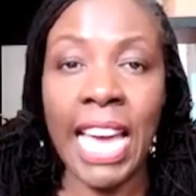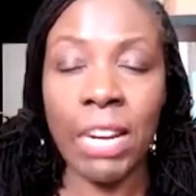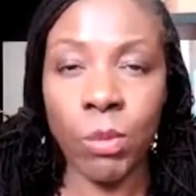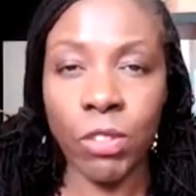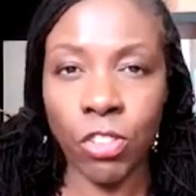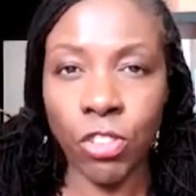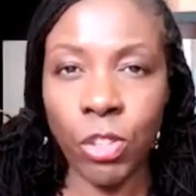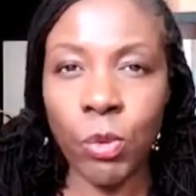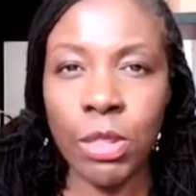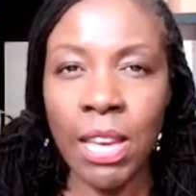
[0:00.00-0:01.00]
And it was to
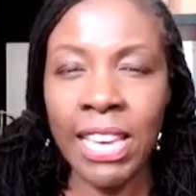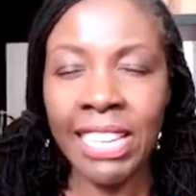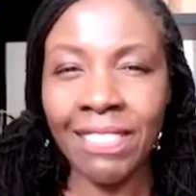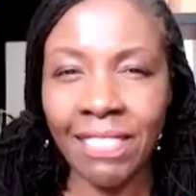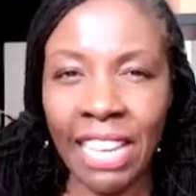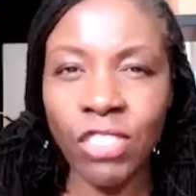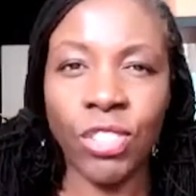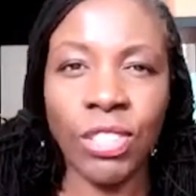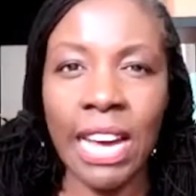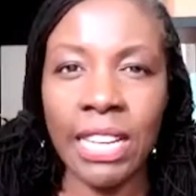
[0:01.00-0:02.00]
do with
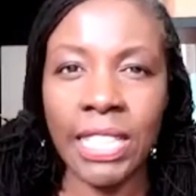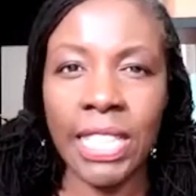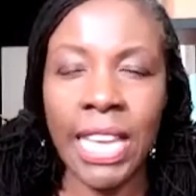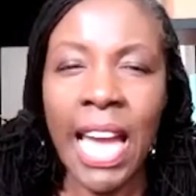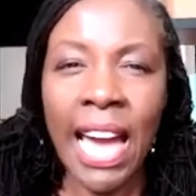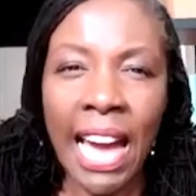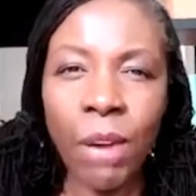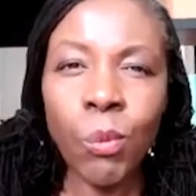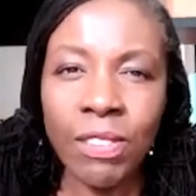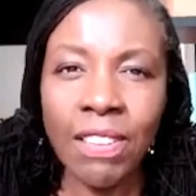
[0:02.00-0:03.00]
intentionality.
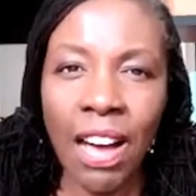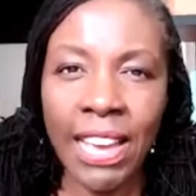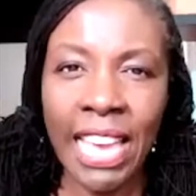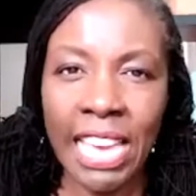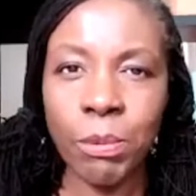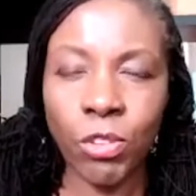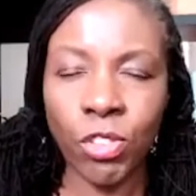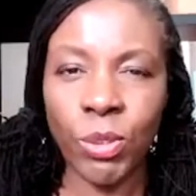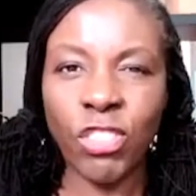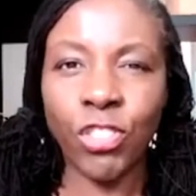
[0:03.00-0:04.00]
How was I able
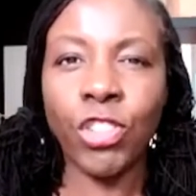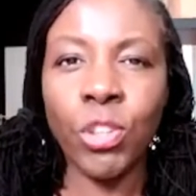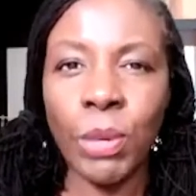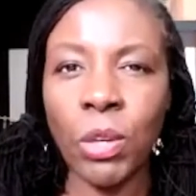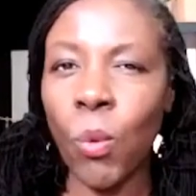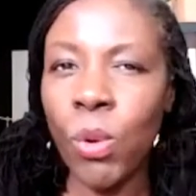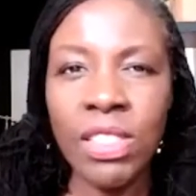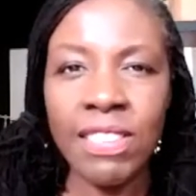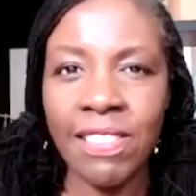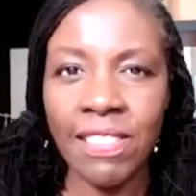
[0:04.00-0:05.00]
to intuit all of
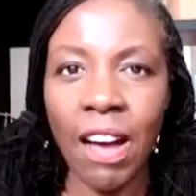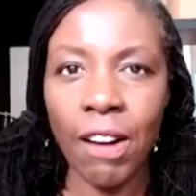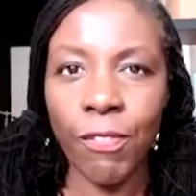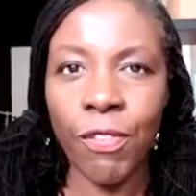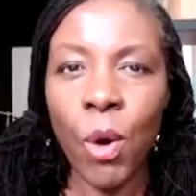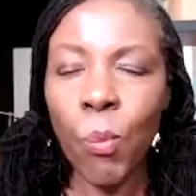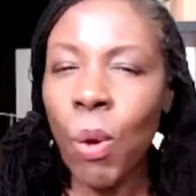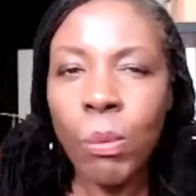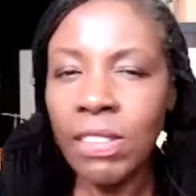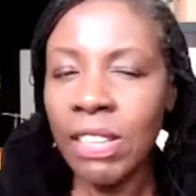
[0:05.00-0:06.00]
this stuff?
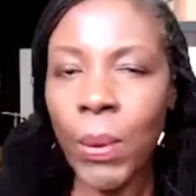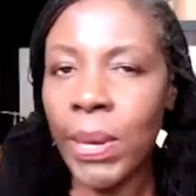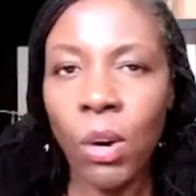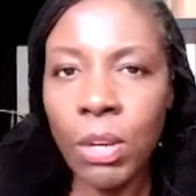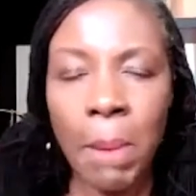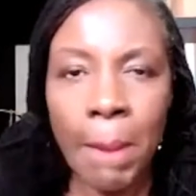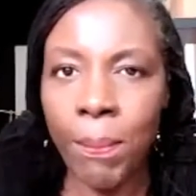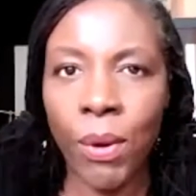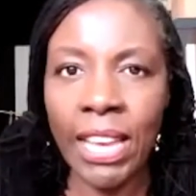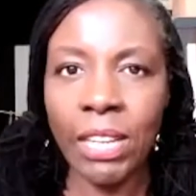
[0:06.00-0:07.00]
What was going on in my
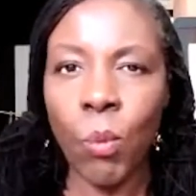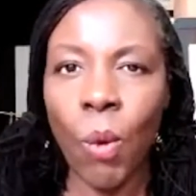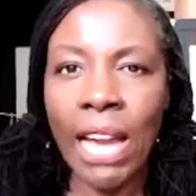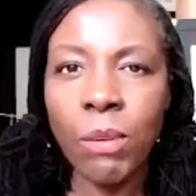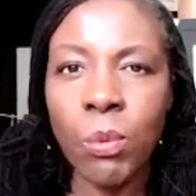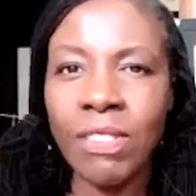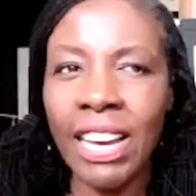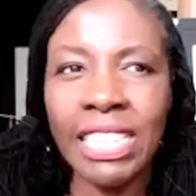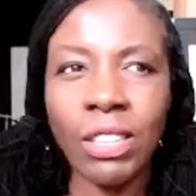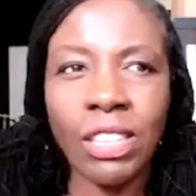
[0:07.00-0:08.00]
brain? Why
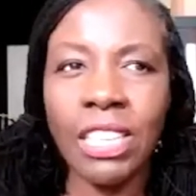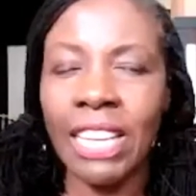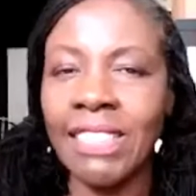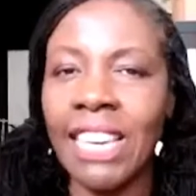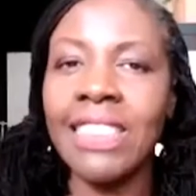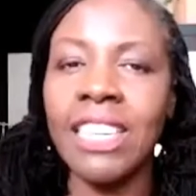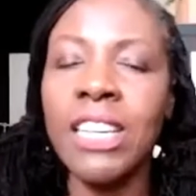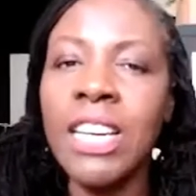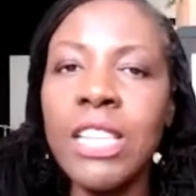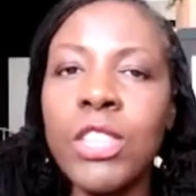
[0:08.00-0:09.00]
didn't I take the
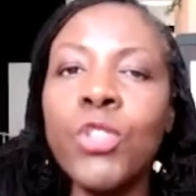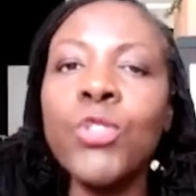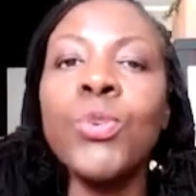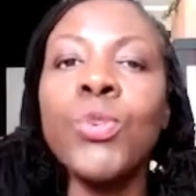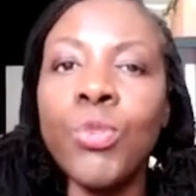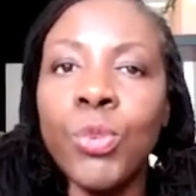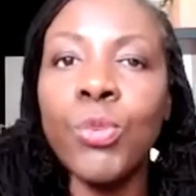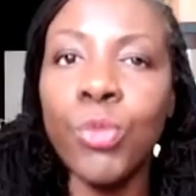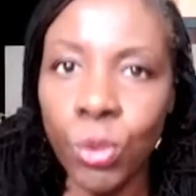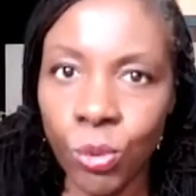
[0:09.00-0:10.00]
usual
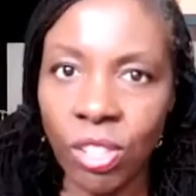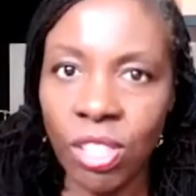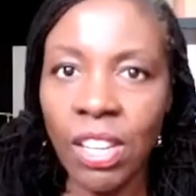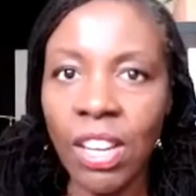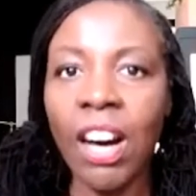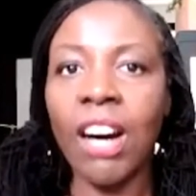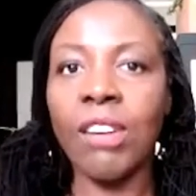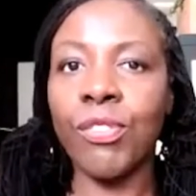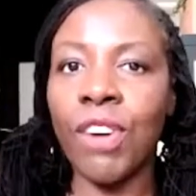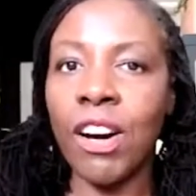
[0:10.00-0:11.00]
route
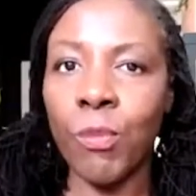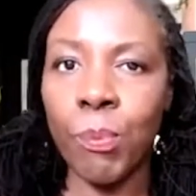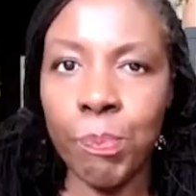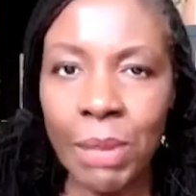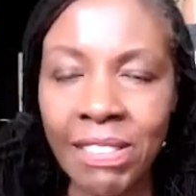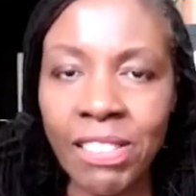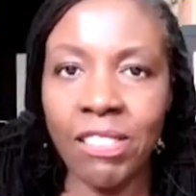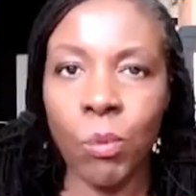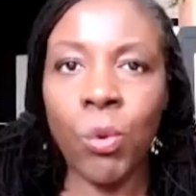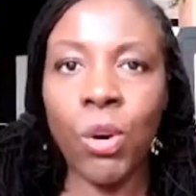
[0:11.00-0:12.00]
of
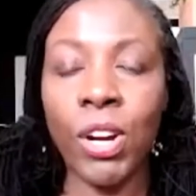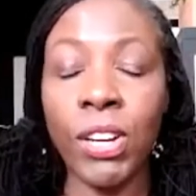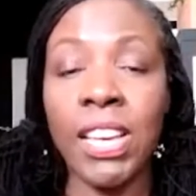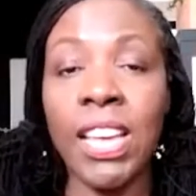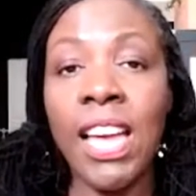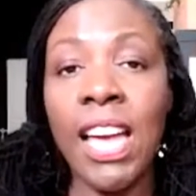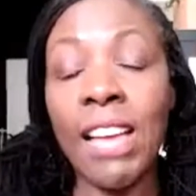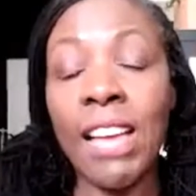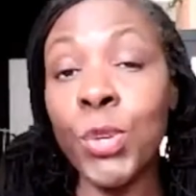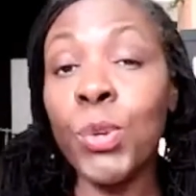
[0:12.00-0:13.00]
business and work?
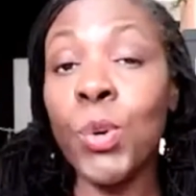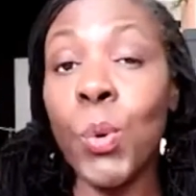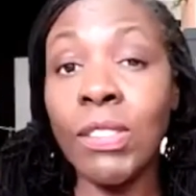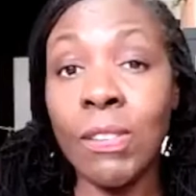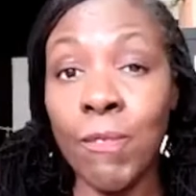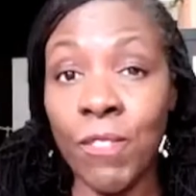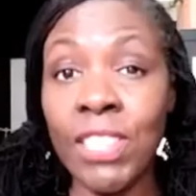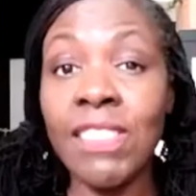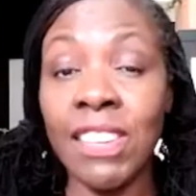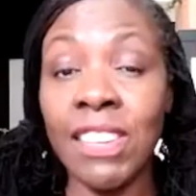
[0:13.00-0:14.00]
And through quantum
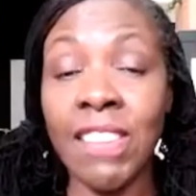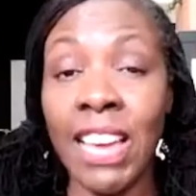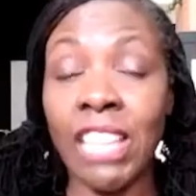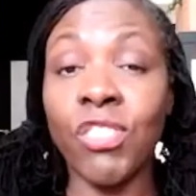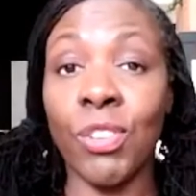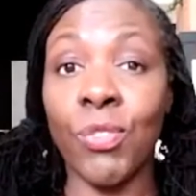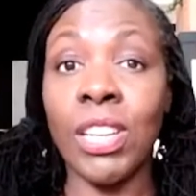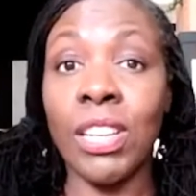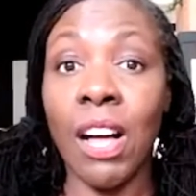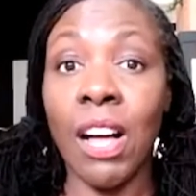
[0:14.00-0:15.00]
physics, I actually
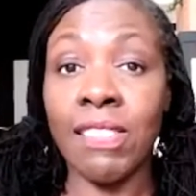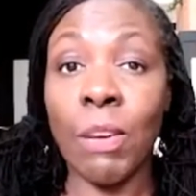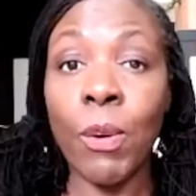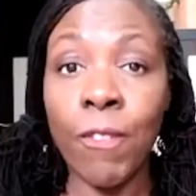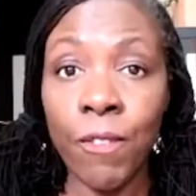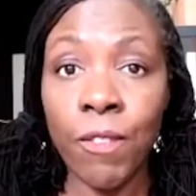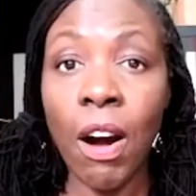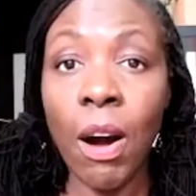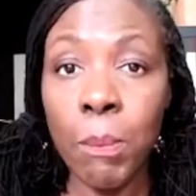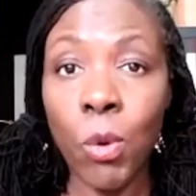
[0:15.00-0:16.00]
realized that we're
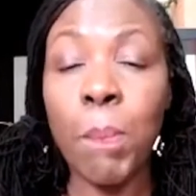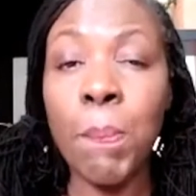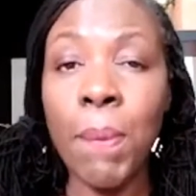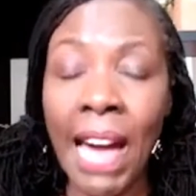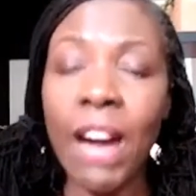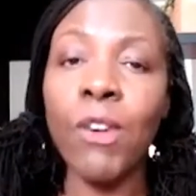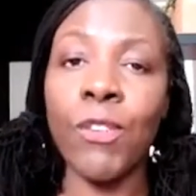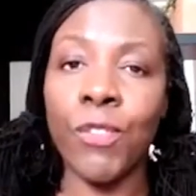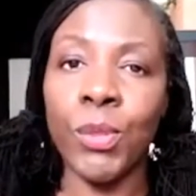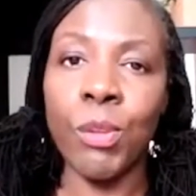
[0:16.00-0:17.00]
far more
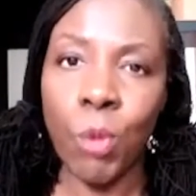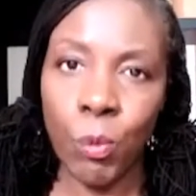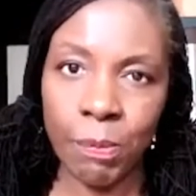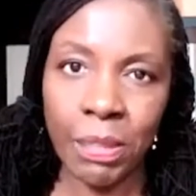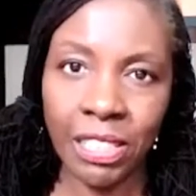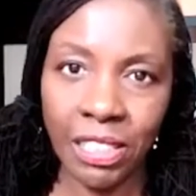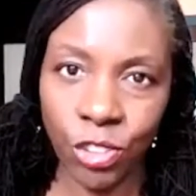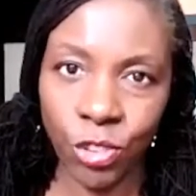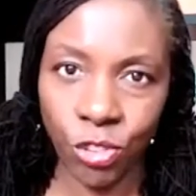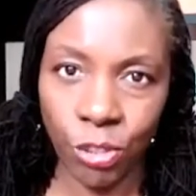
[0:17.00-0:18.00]
powerful than what we've been
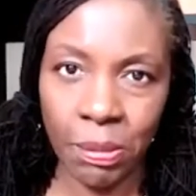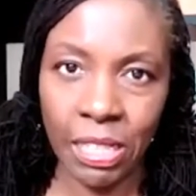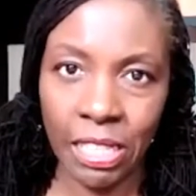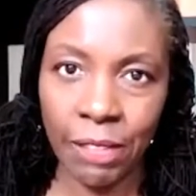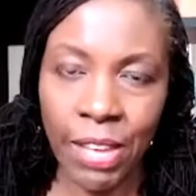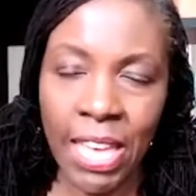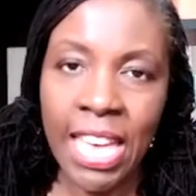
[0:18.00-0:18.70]
conditioned to believe.